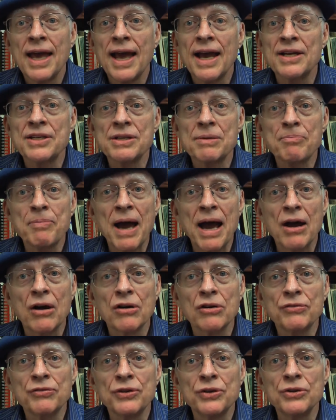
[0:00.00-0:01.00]
as a
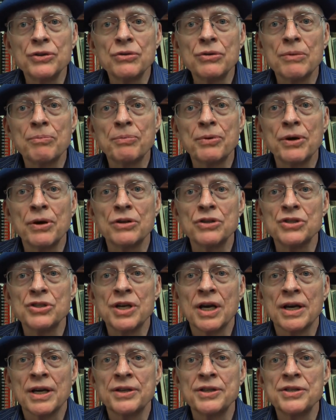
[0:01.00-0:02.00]
powerful new approach
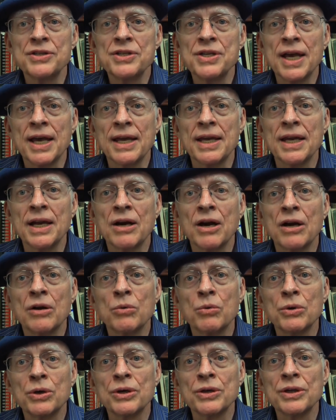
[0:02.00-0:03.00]
to understanding our
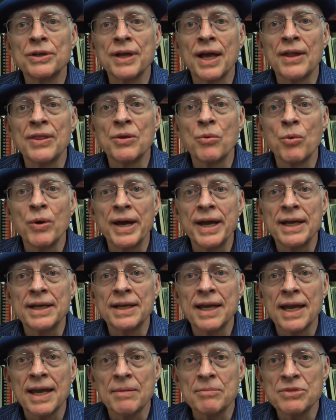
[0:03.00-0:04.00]
world and the way
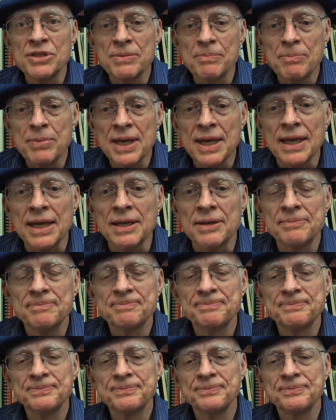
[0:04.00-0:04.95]
it came to be.